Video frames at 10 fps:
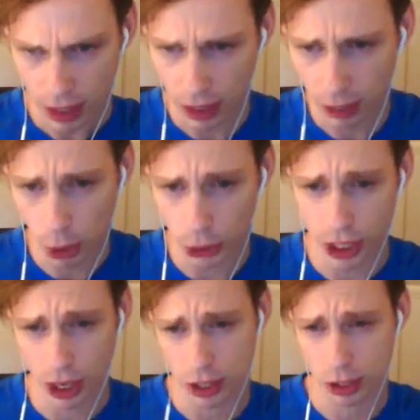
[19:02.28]
A
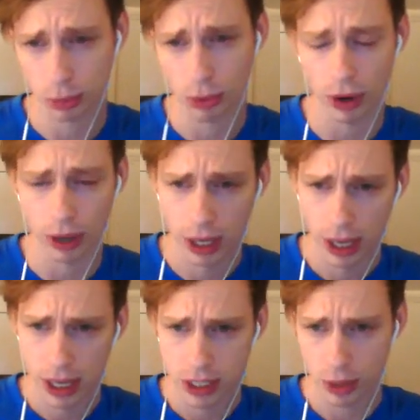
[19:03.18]
multi-arch support.
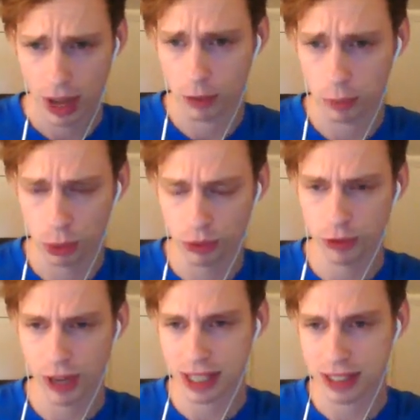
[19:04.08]
So we have a proof
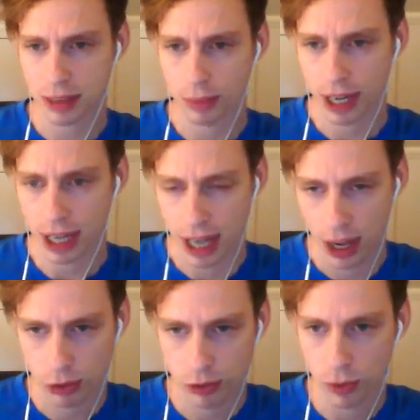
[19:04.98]
of concept right
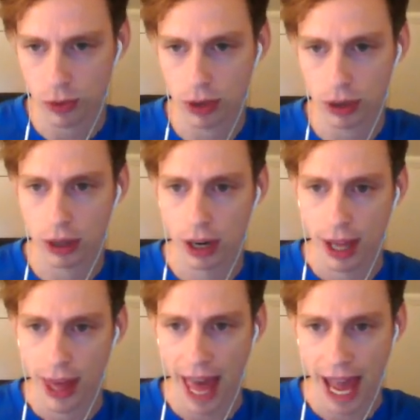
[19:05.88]
now for
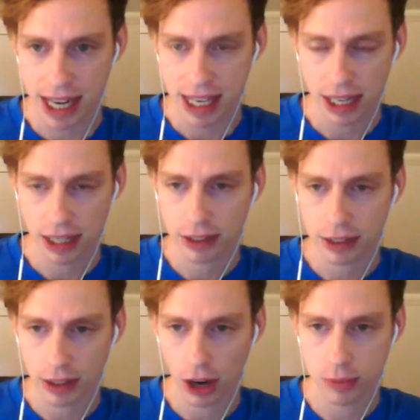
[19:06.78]
adding
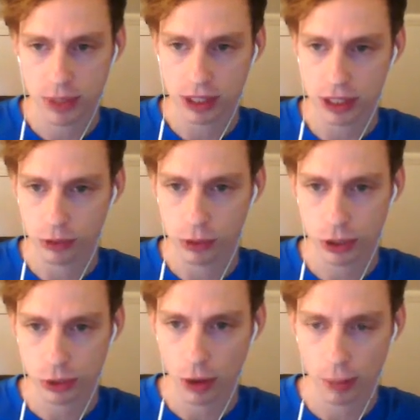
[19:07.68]

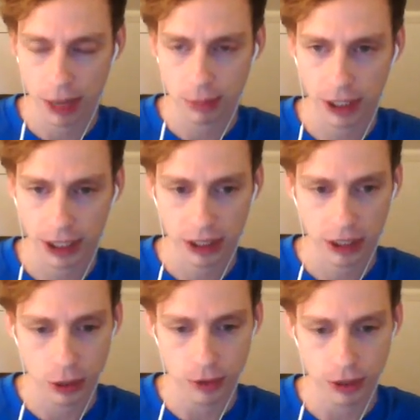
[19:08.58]
ARM64 to our pipeline, and
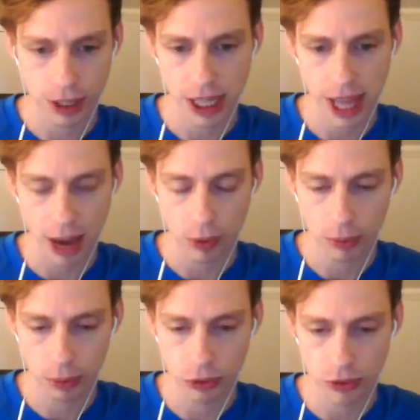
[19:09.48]
hopefully that will
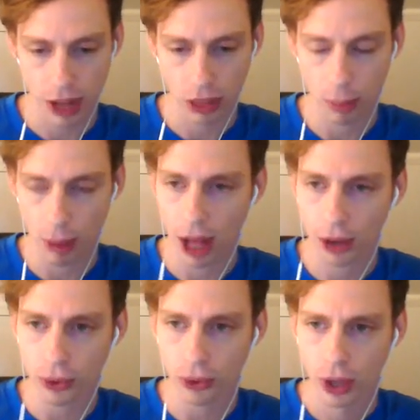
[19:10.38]
prove out the
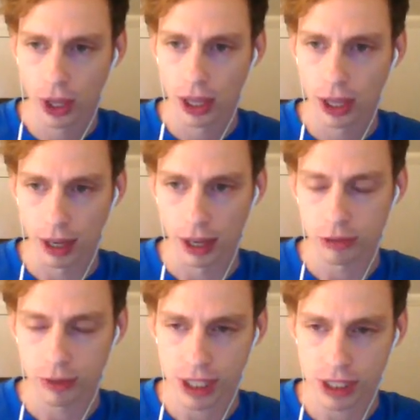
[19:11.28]
model uh,
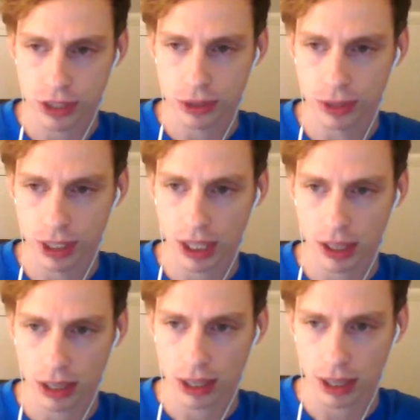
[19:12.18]
for us to
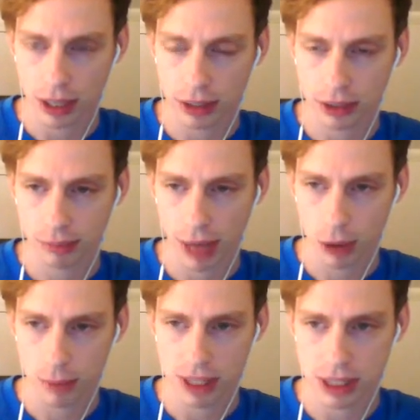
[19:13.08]
get uh,
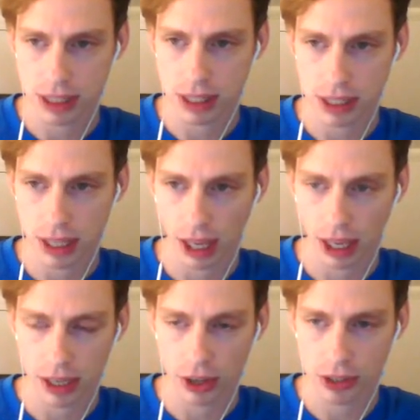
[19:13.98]
PowerPC
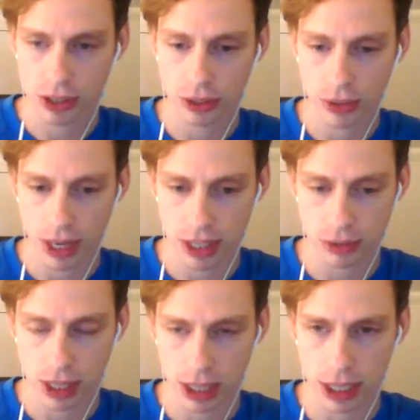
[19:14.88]
and also
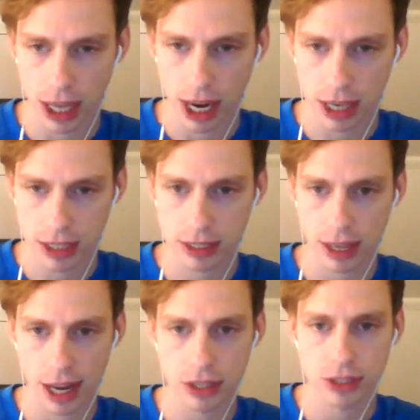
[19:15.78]
S390X
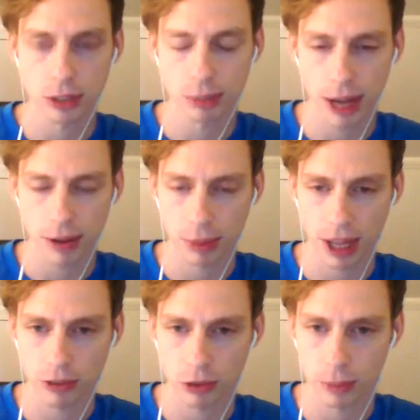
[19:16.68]
added to the
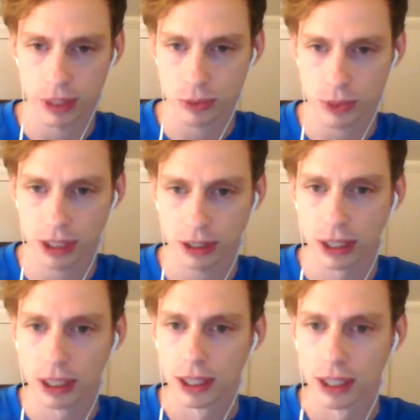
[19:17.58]
platform as well.
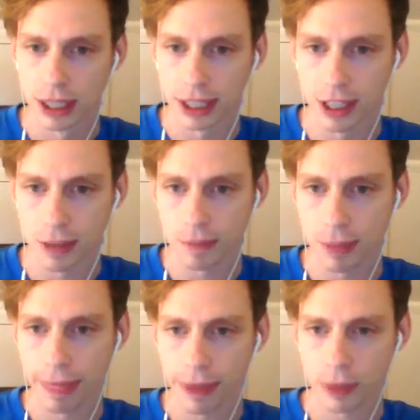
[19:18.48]

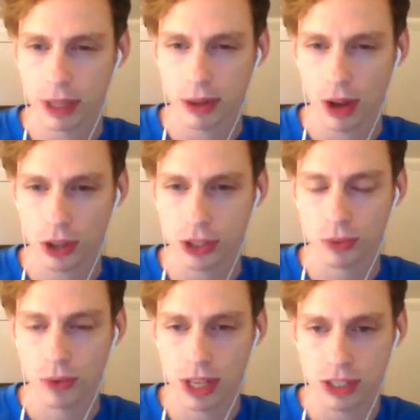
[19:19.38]
Um, we also
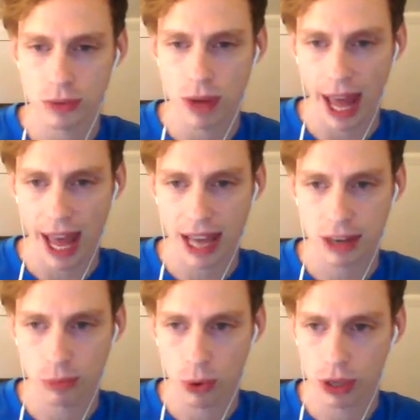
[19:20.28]
want to
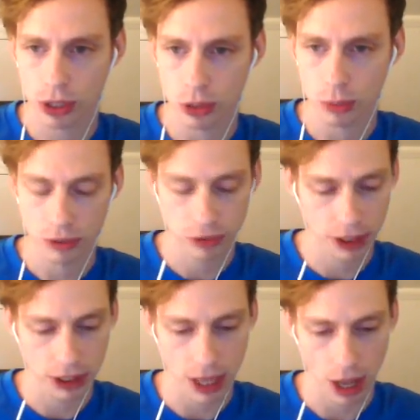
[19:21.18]
add more
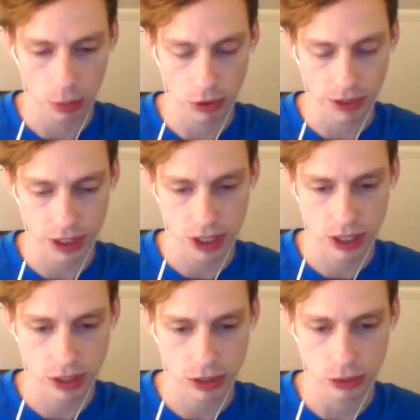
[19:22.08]
human-friendly helper
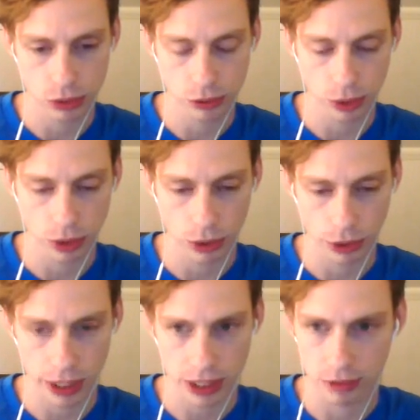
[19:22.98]
functions to Fedora
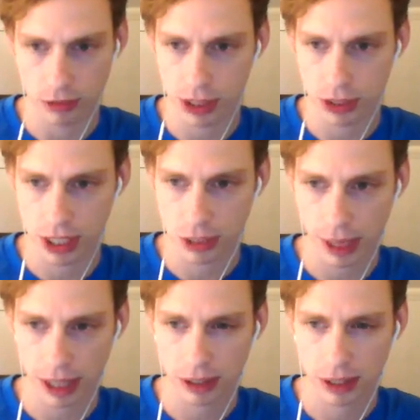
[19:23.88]
CoreOS config
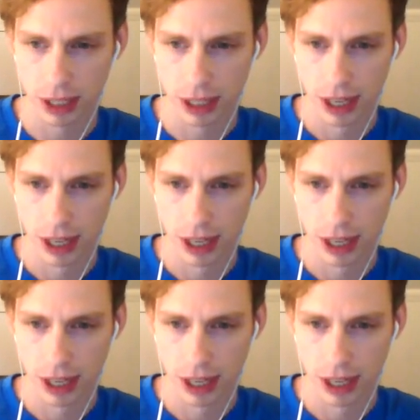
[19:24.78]
transpiler.